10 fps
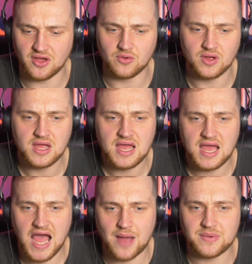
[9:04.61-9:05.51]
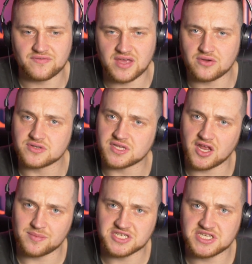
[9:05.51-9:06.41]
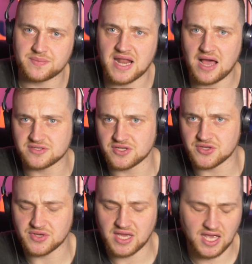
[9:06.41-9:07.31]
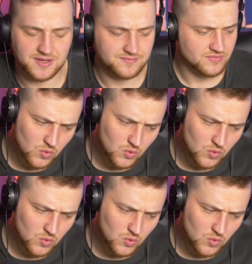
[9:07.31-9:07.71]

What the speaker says: know how many vehicles they're gonna be shipping out to the UK.